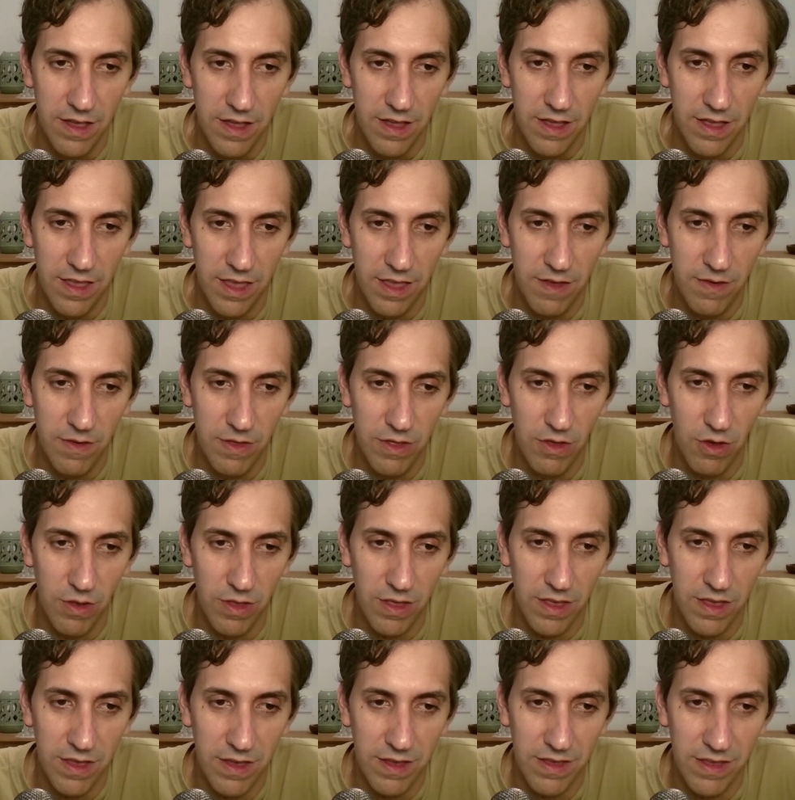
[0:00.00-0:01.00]
Even though
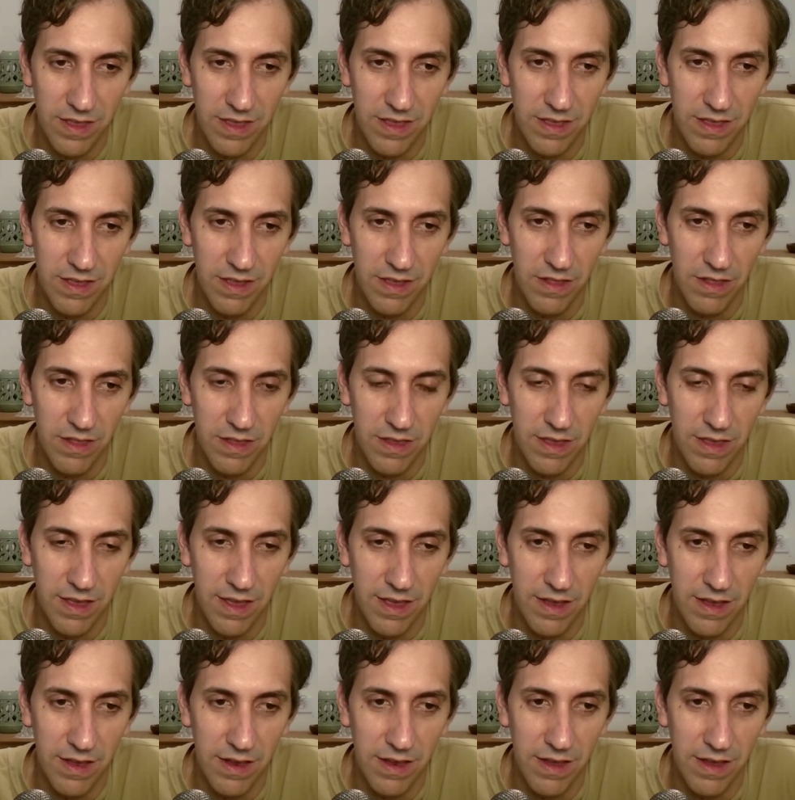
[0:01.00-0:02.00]
it
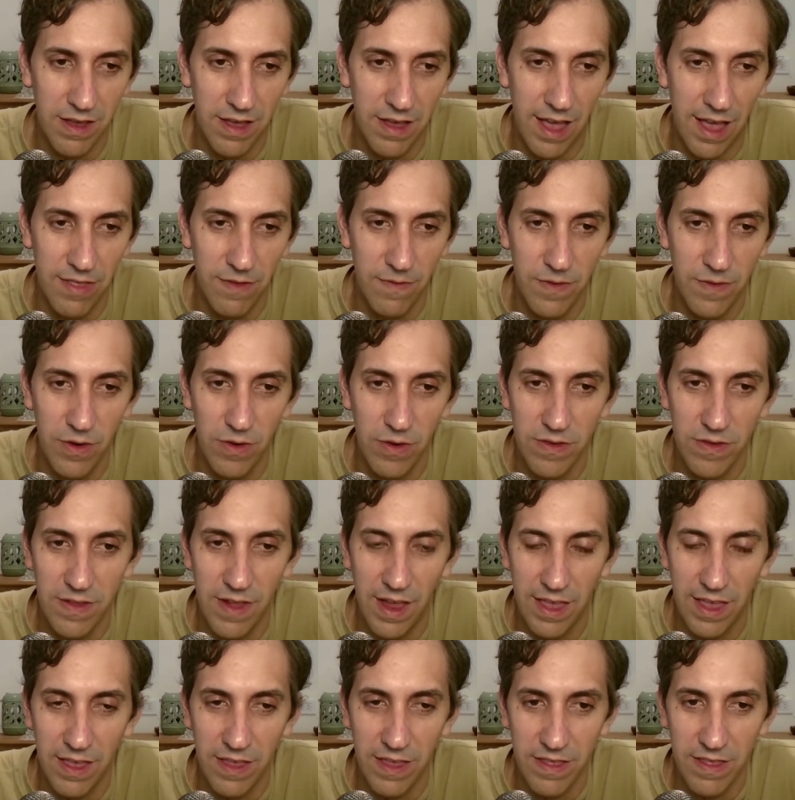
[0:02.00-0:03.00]
kind of looks
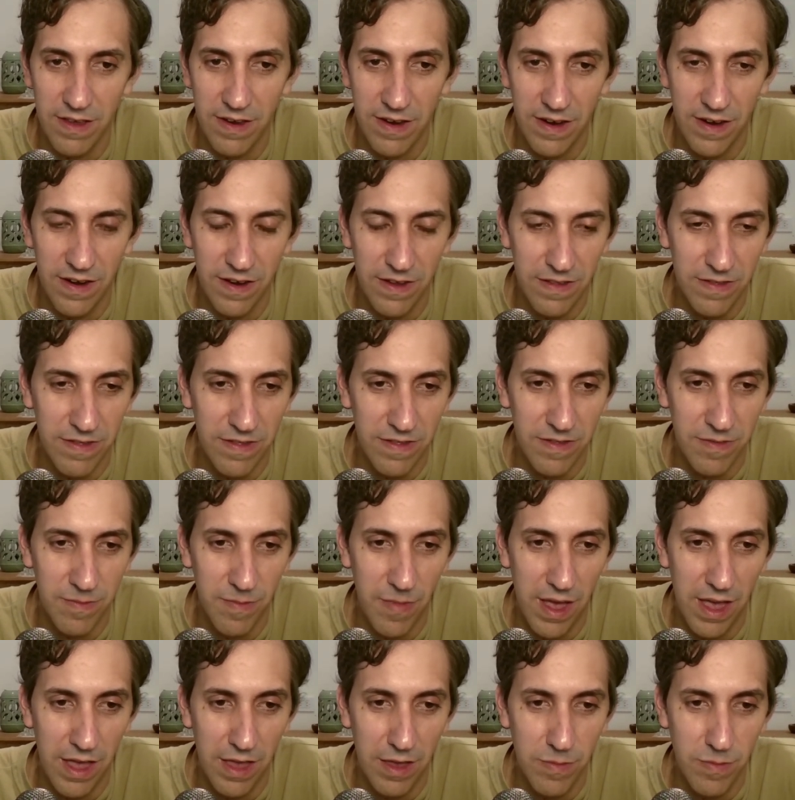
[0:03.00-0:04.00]
like it hurts
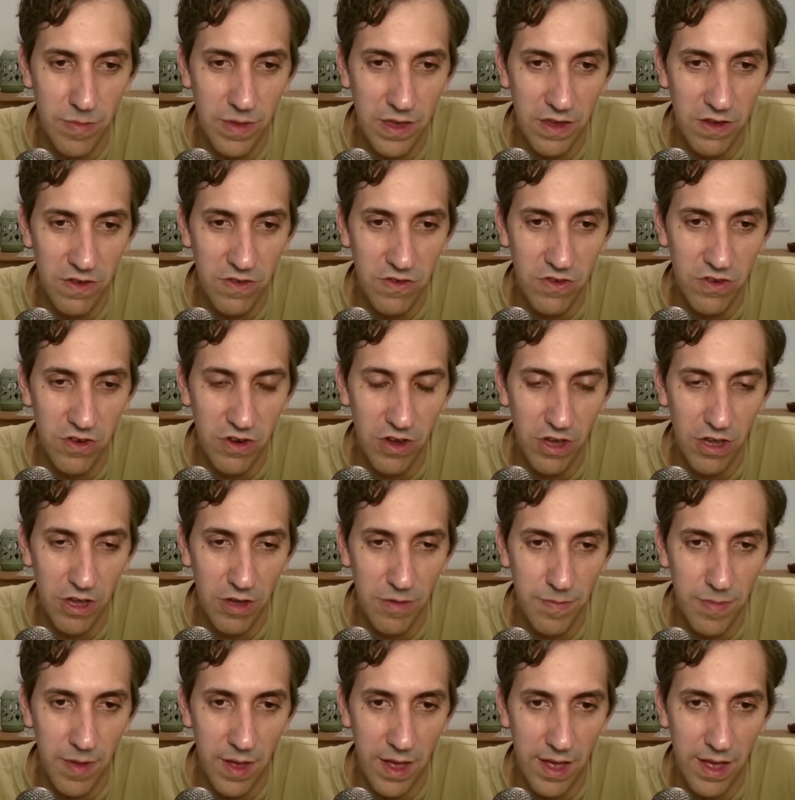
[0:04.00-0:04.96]
my bishop.